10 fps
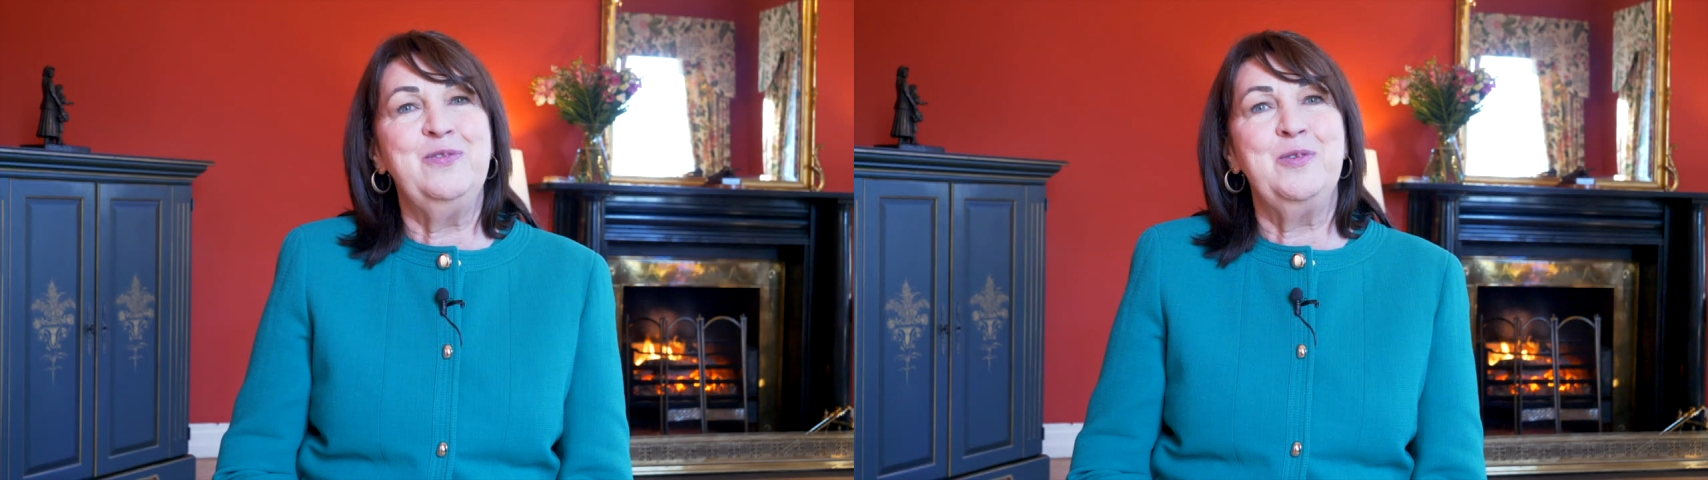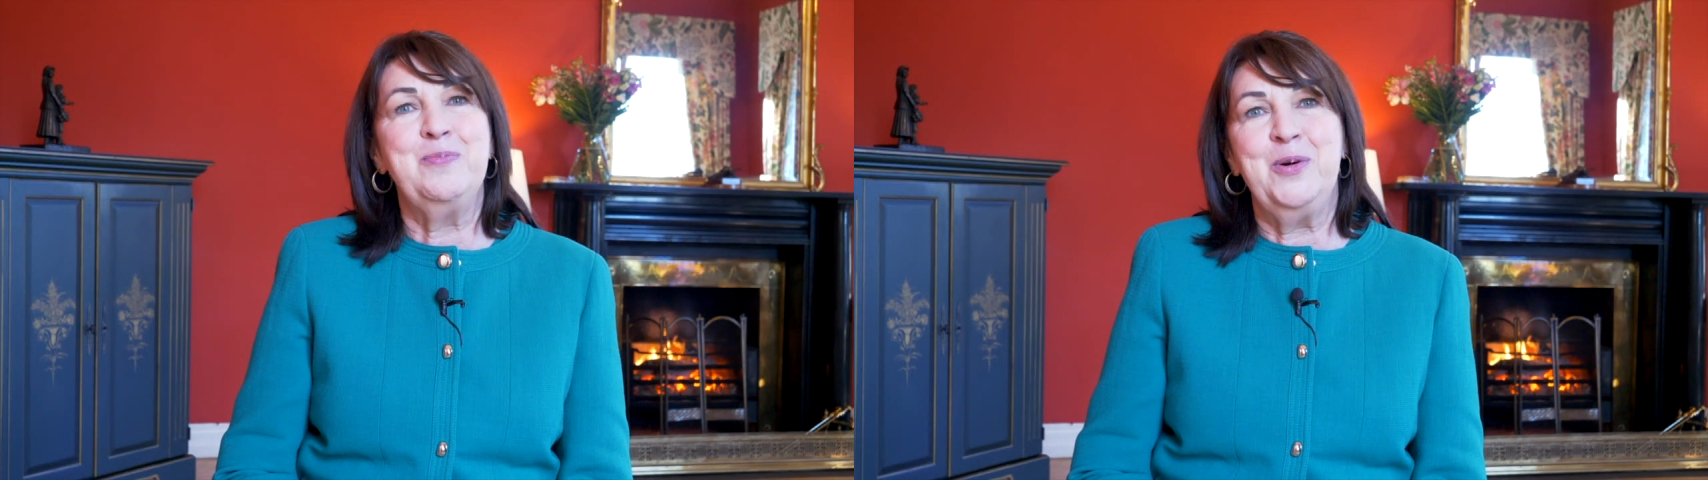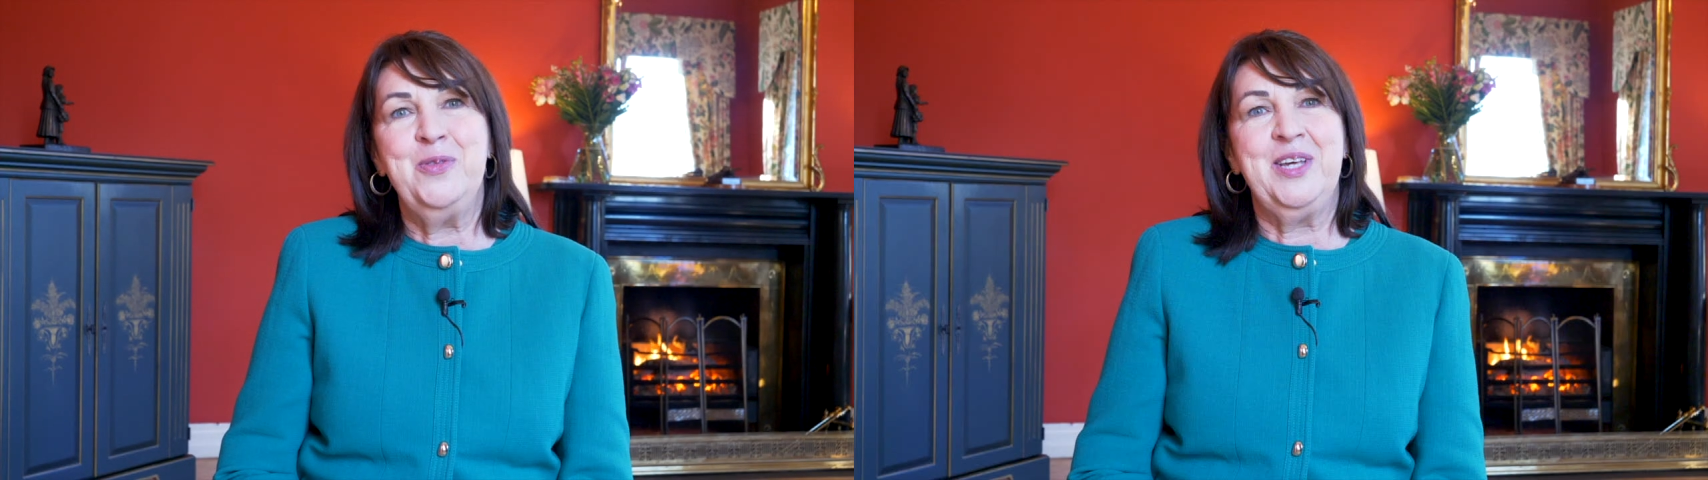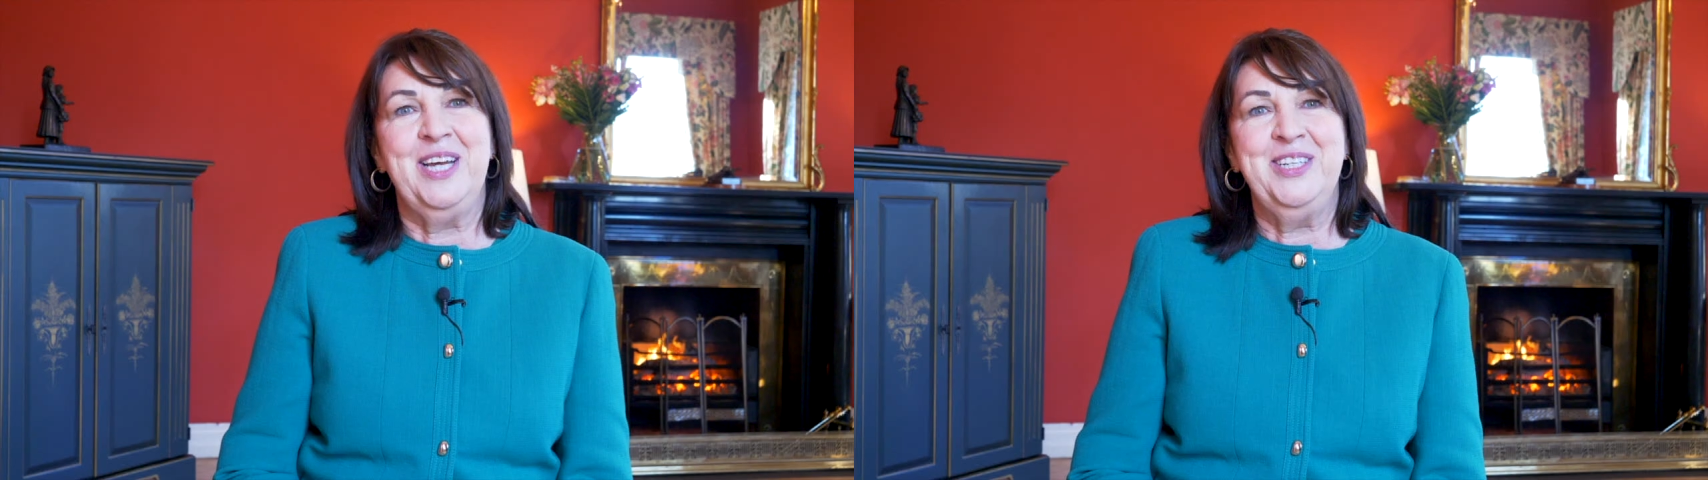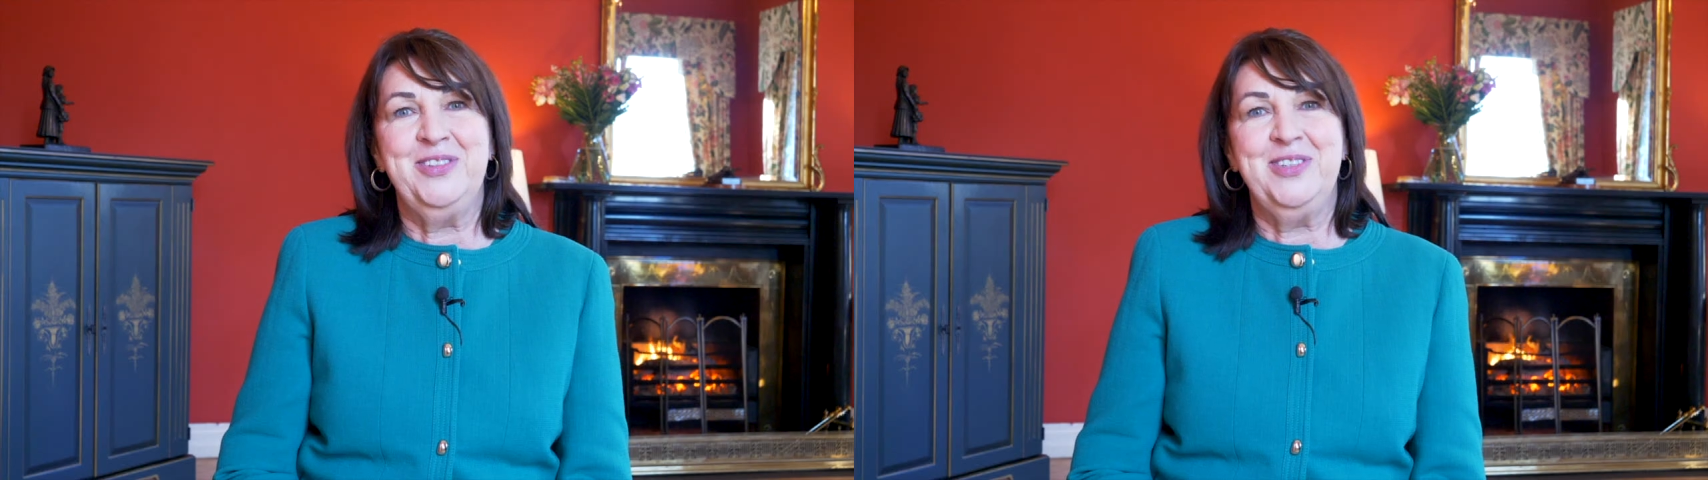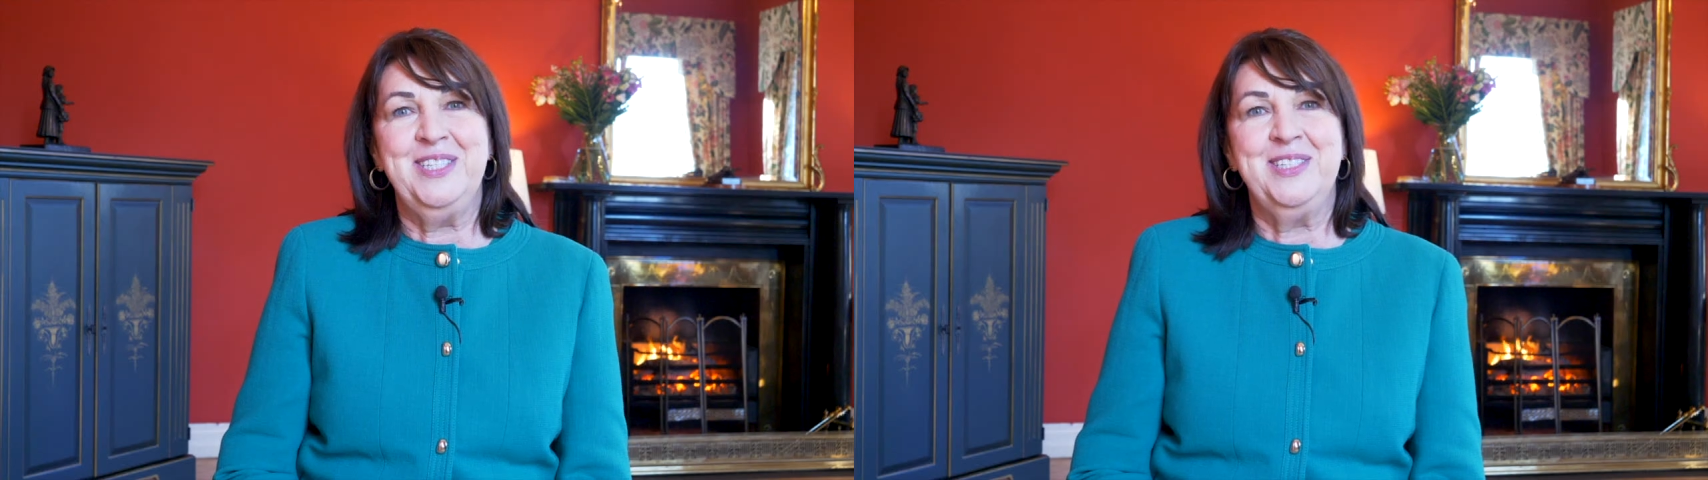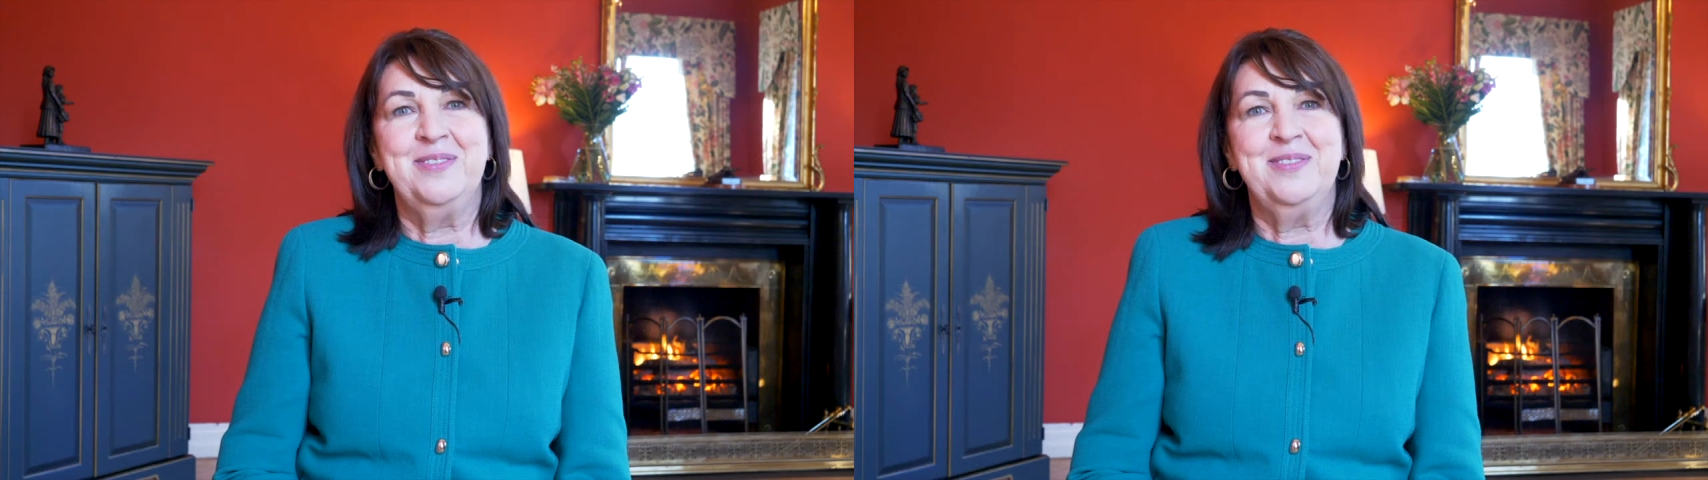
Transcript: for both countries.